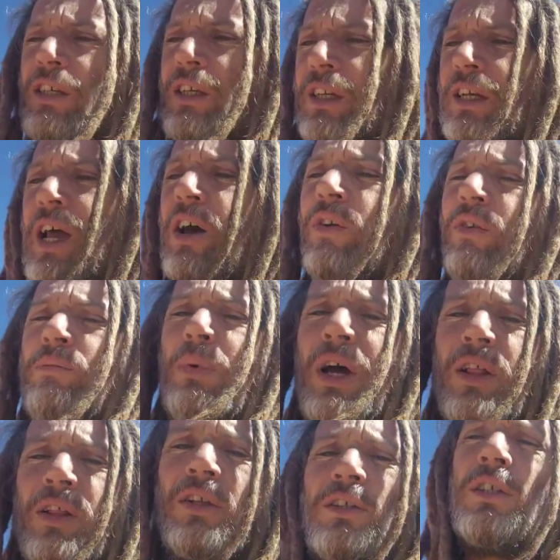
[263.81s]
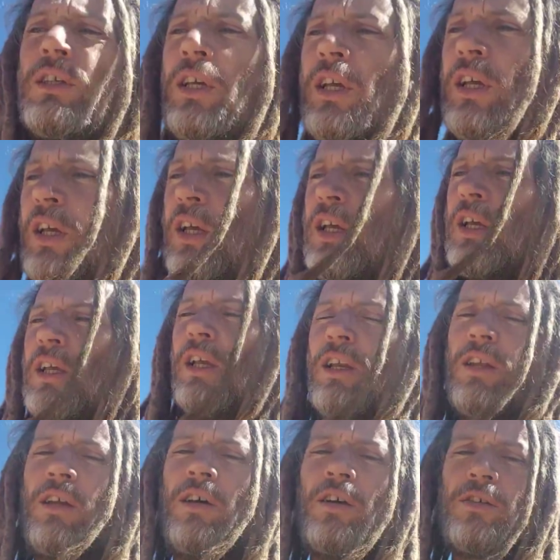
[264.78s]
and out of balance, it
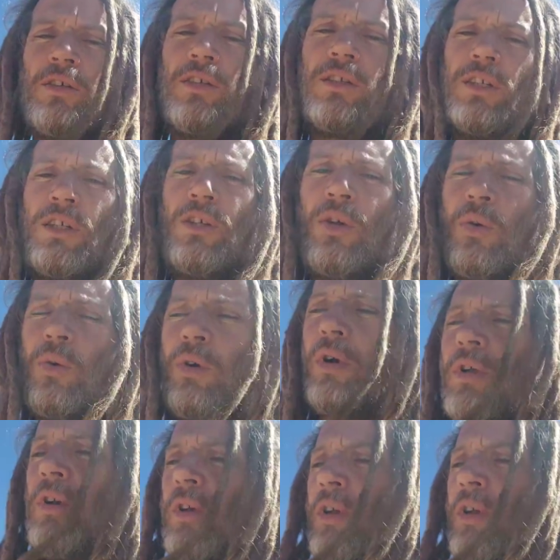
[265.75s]
causes discord.